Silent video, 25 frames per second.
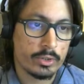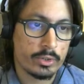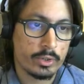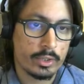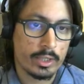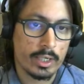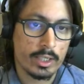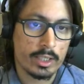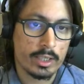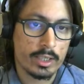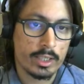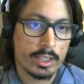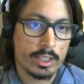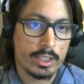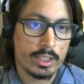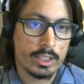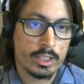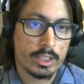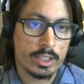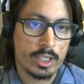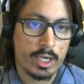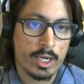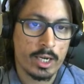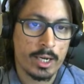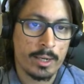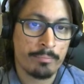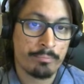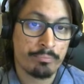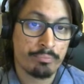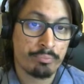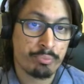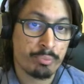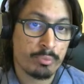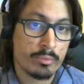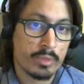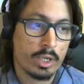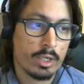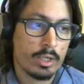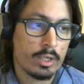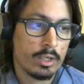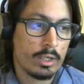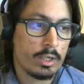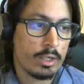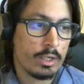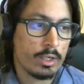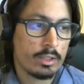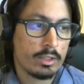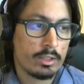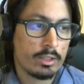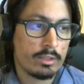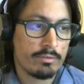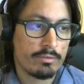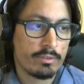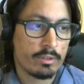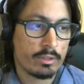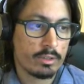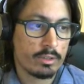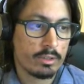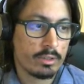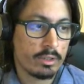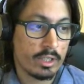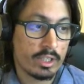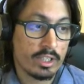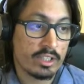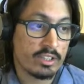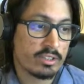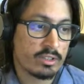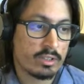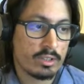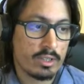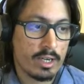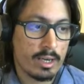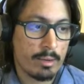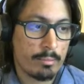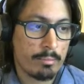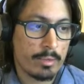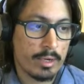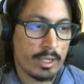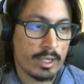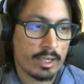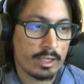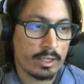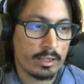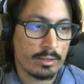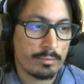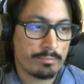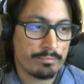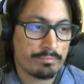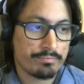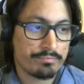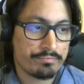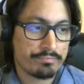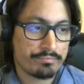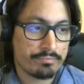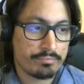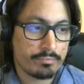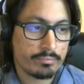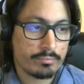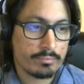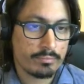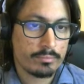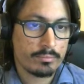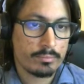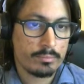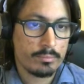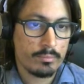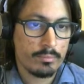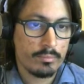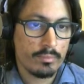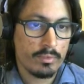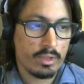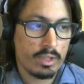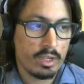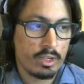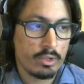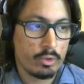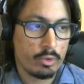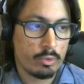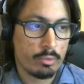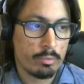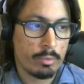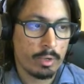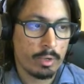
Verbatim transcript: you get these um, different things happening. You